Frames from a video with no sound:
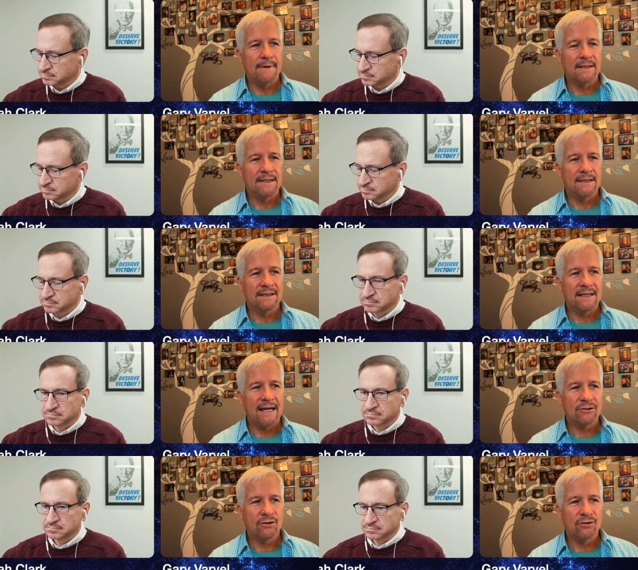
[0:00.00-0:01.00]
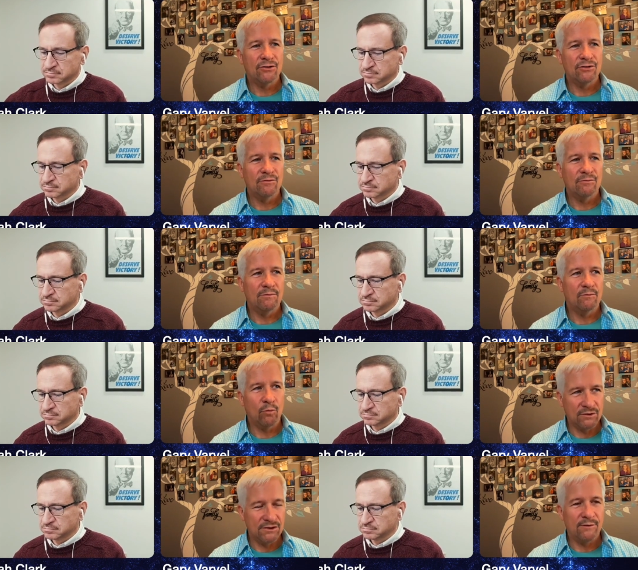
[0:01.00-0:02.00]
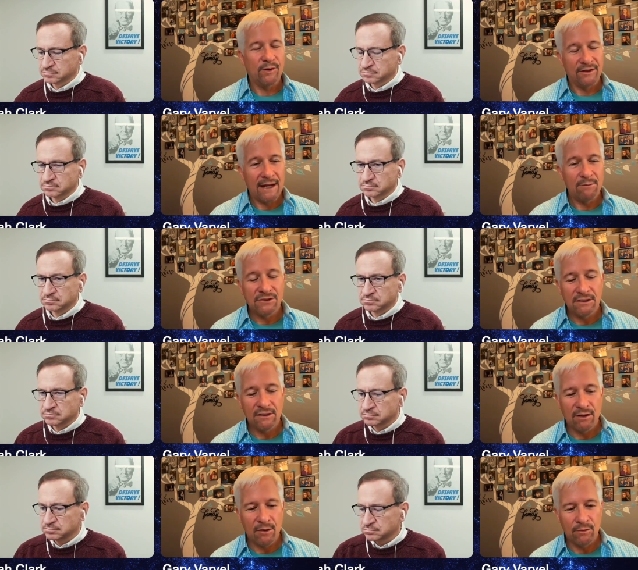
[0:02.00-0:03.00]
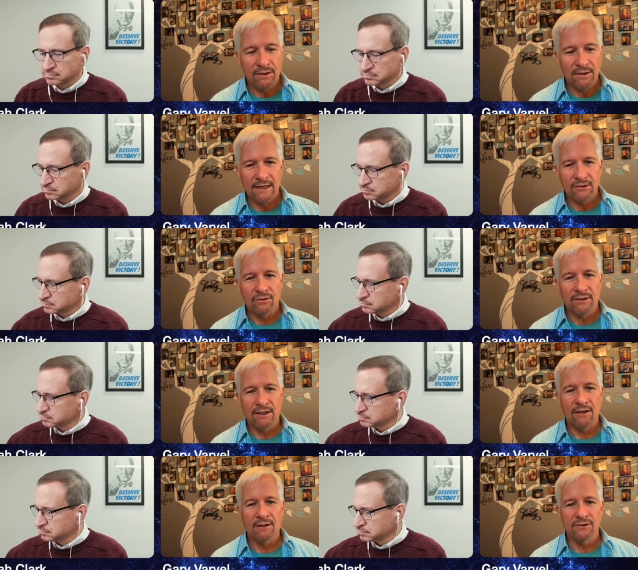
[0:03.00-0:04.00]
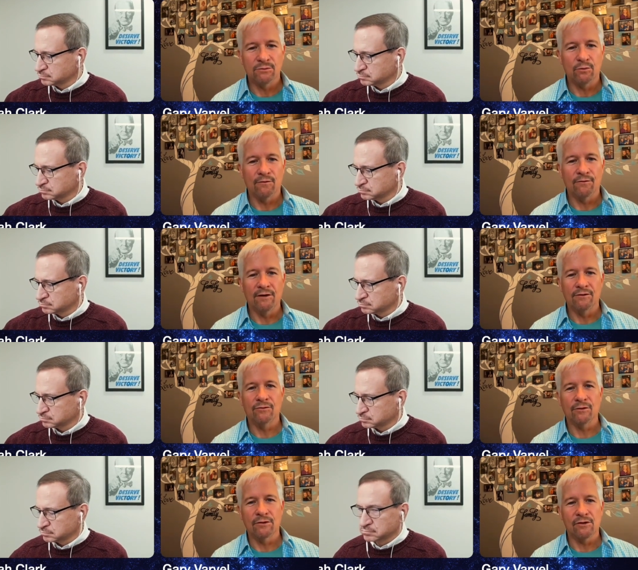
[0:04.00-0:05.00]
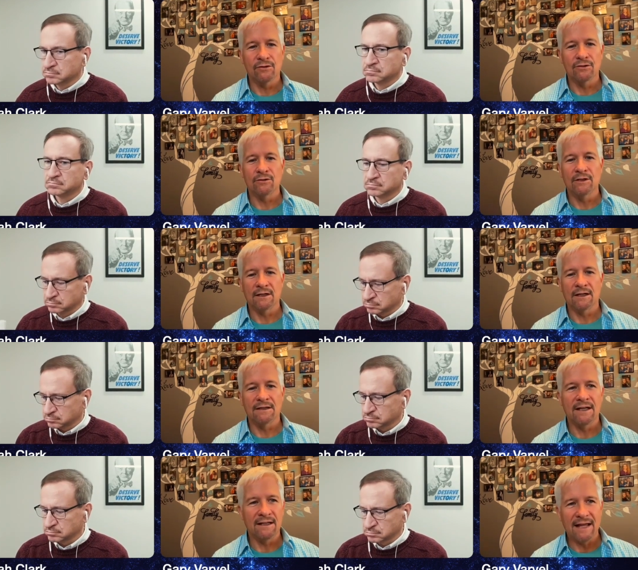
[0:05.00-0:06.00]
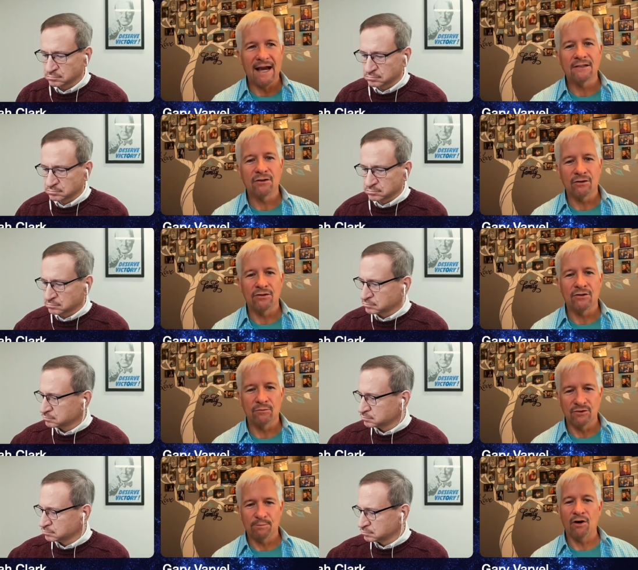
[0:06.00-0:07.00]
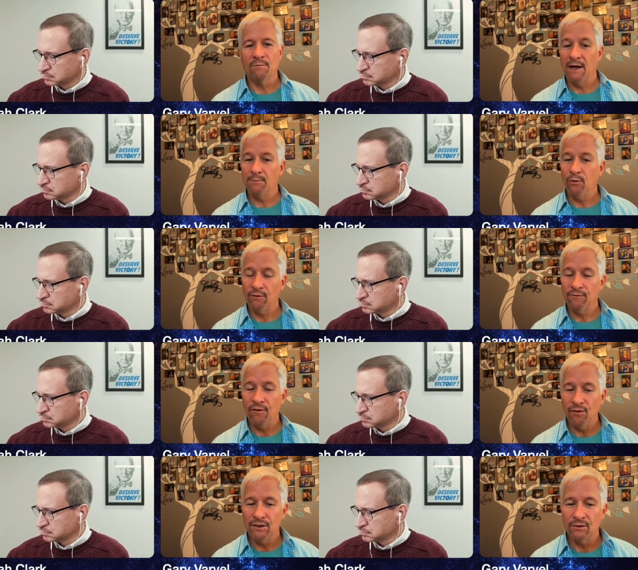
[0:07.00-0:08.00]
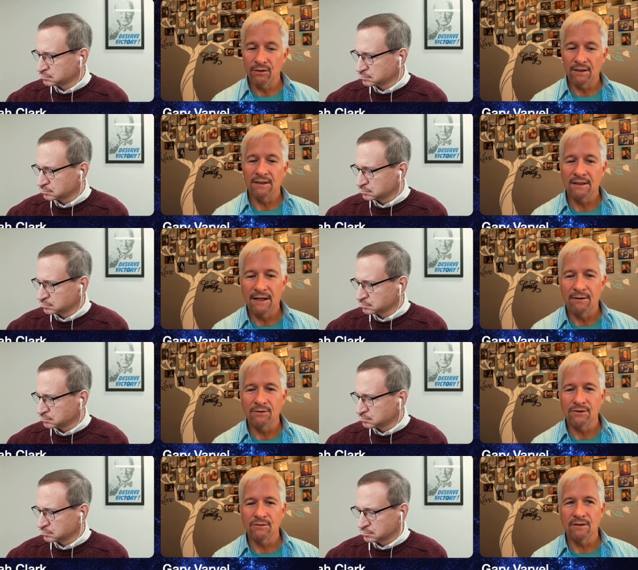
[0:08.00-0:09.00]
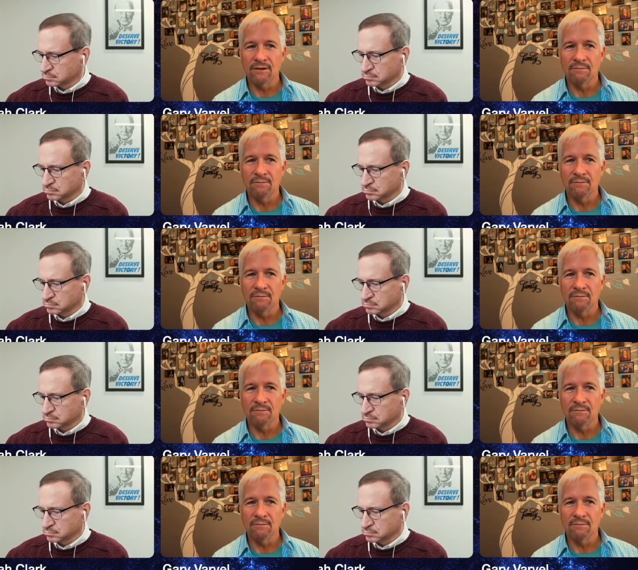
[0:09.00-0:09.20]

Speaker 1: I think that cartoon was well. That was the year I won the National Headliners Award for editorial cartooning, and I think that cartoon was part of my portfolio. And I think that was uh,